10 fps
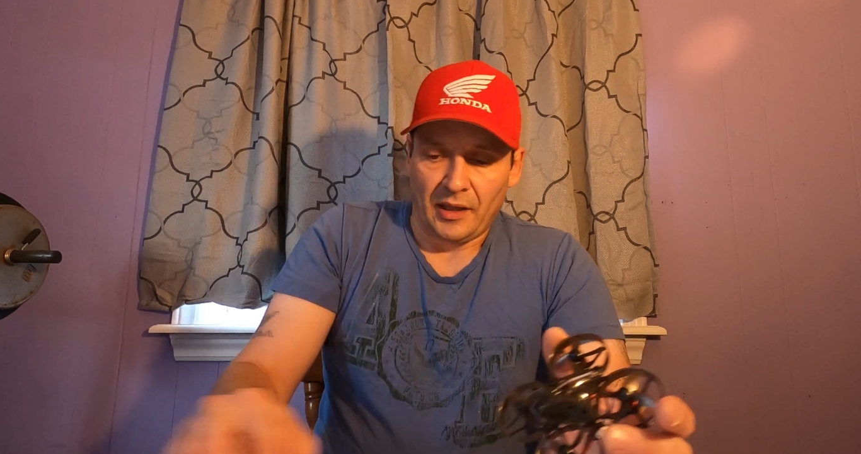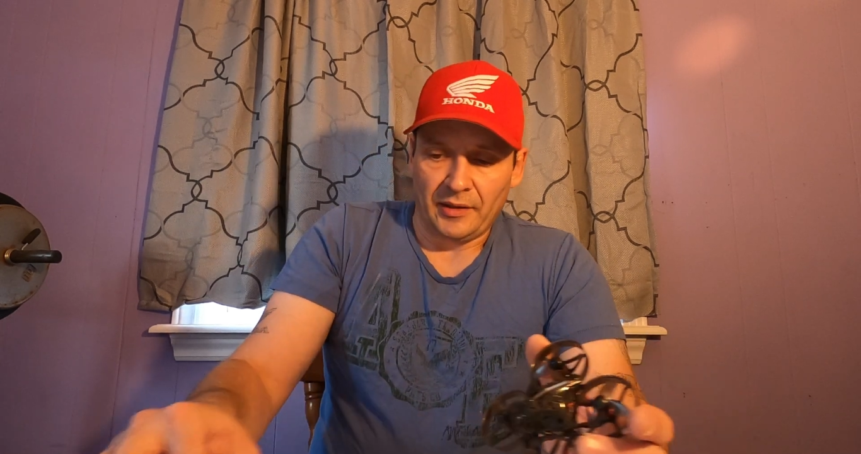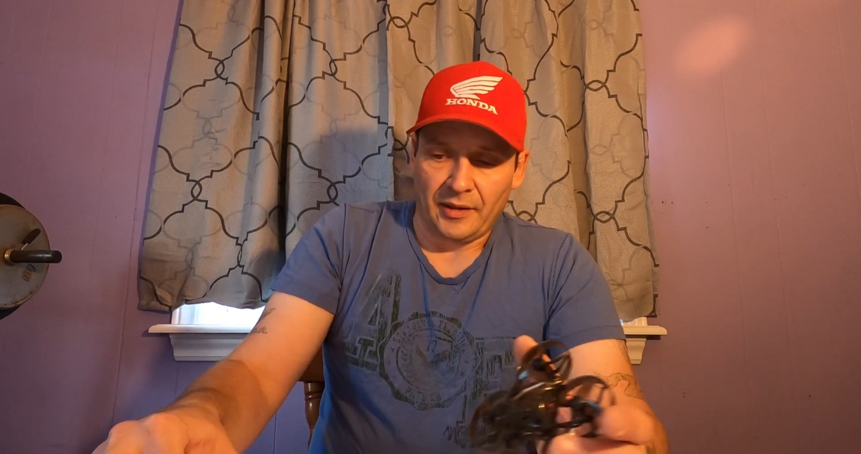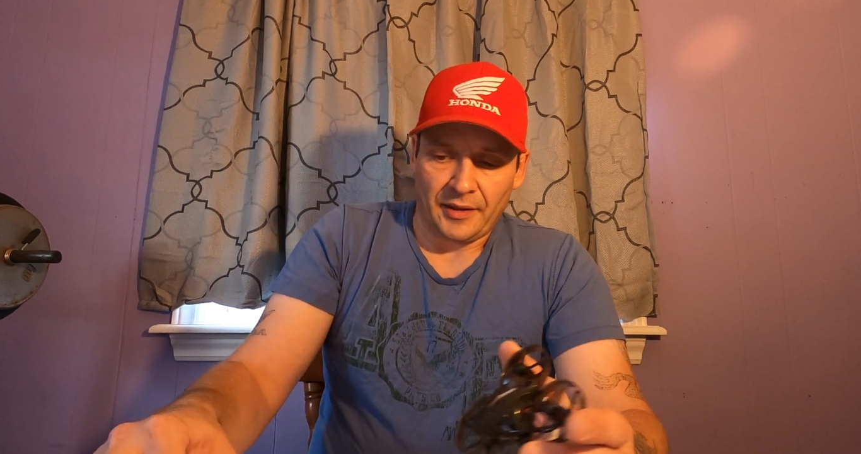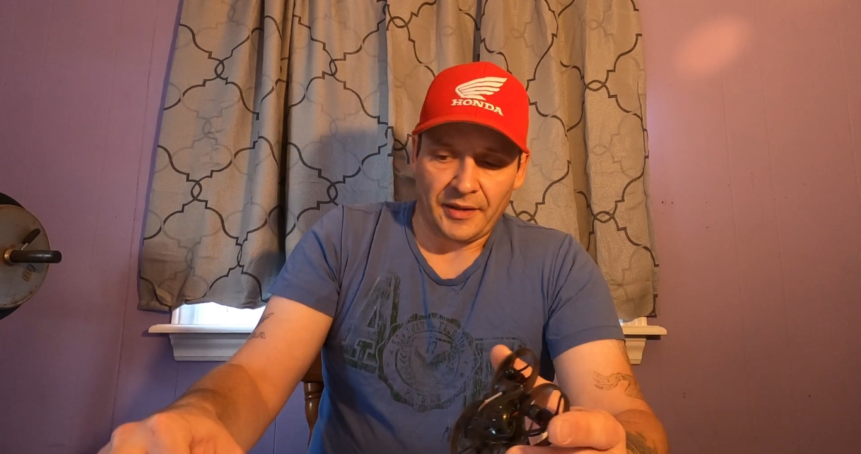
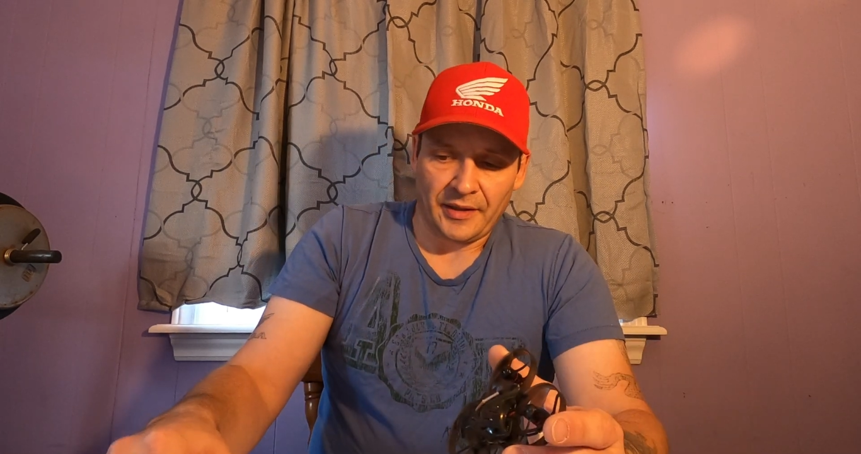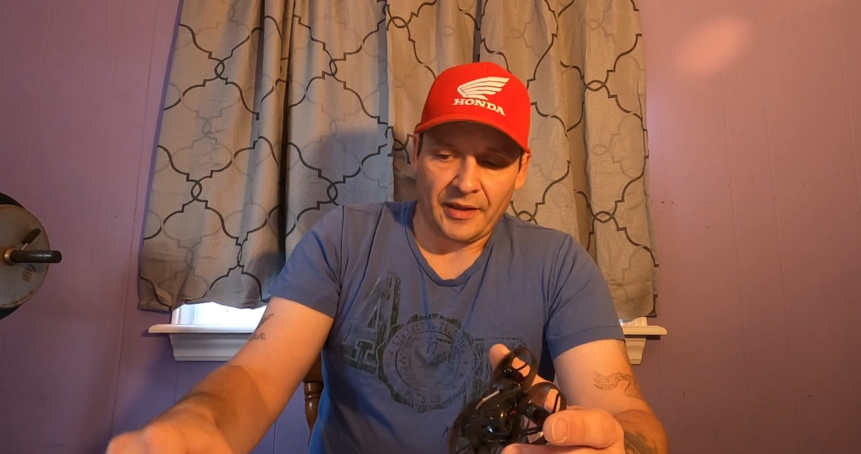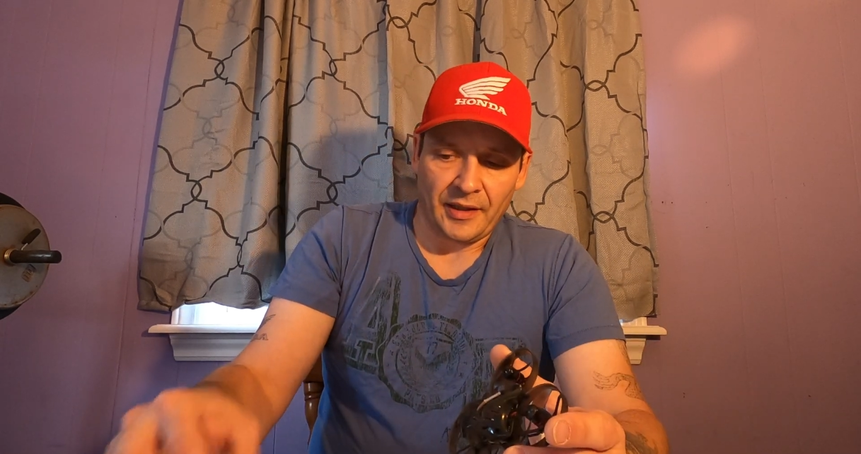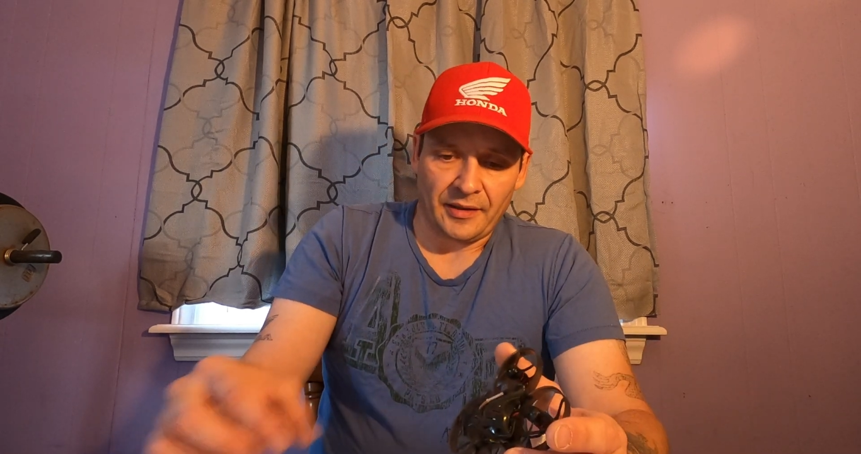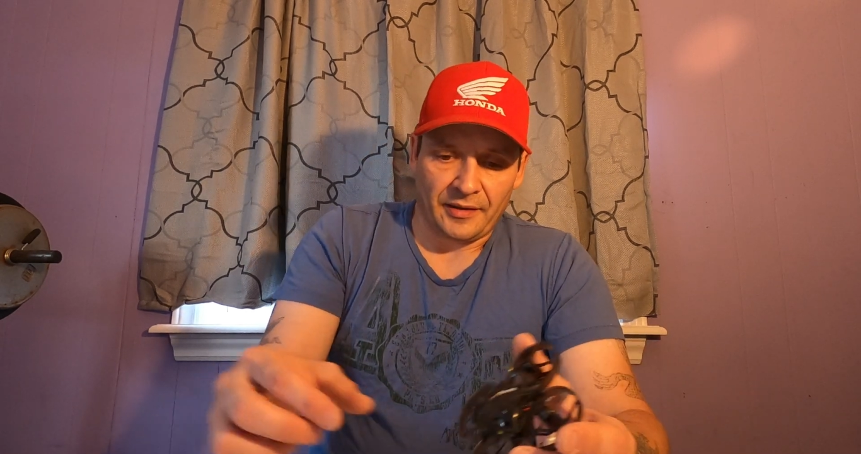I could
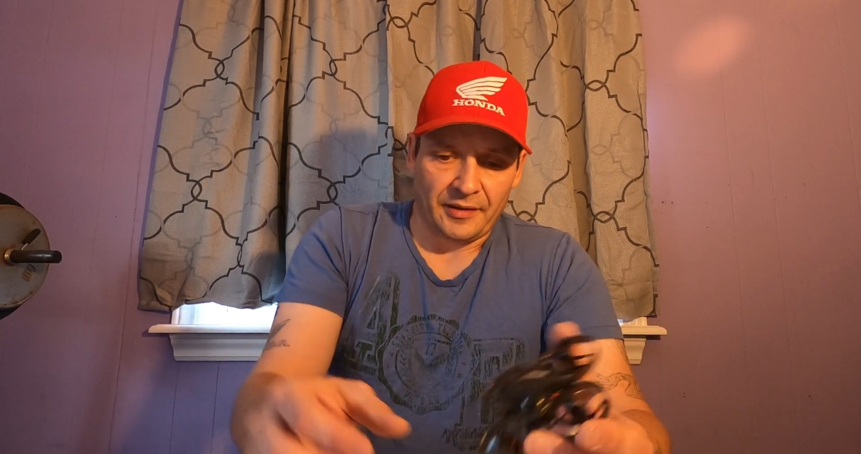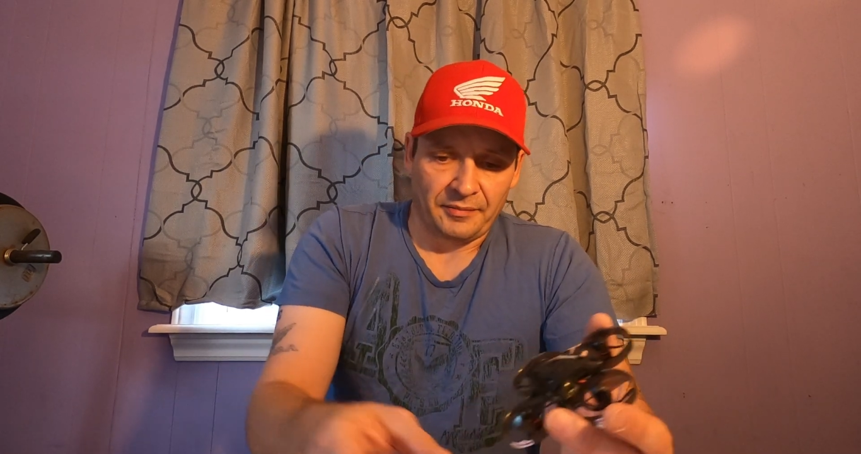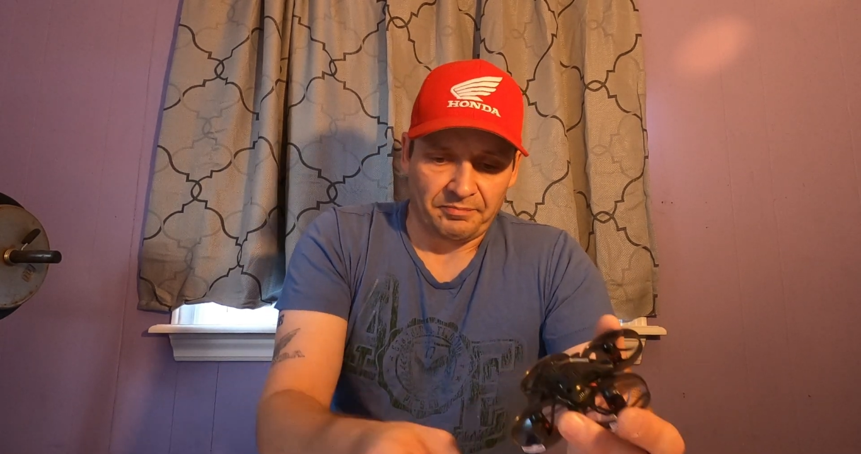get